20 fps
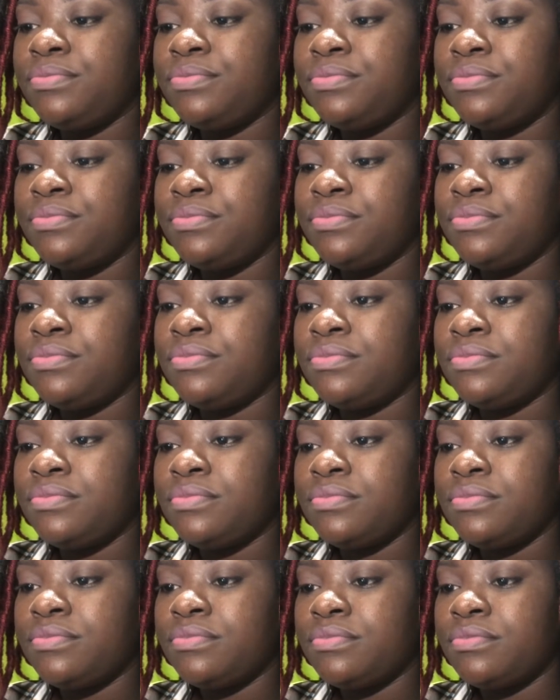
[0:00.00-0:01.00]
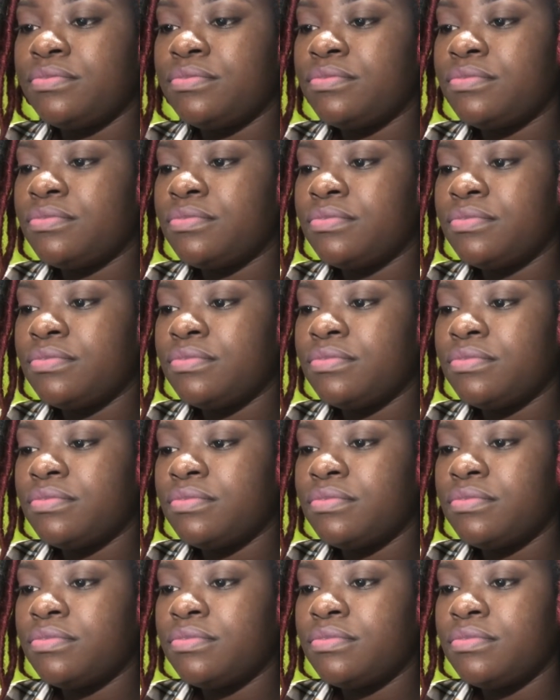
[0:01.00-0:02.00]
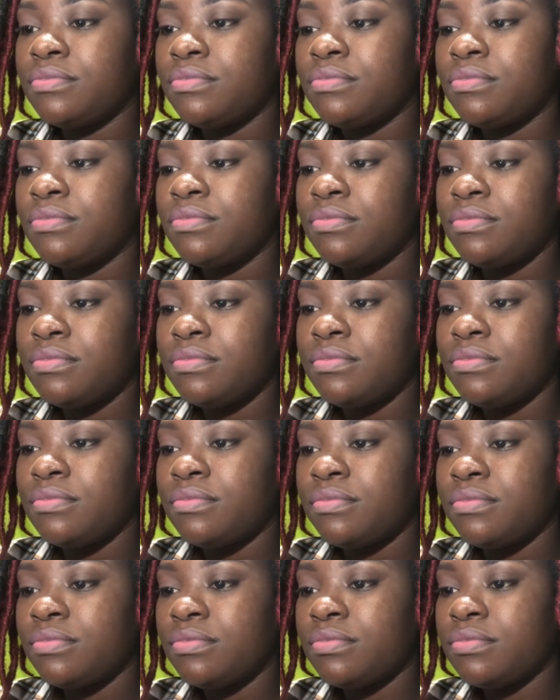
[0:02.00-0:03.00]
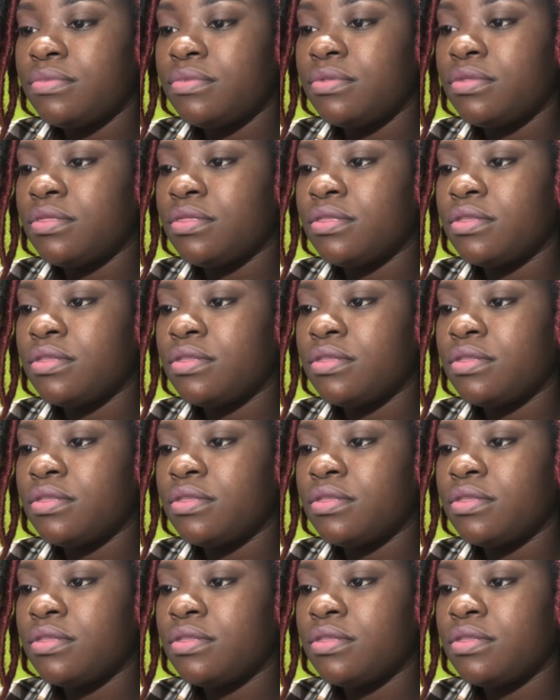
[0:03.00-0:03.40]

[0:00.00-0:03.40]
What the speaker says: Nobody speaks.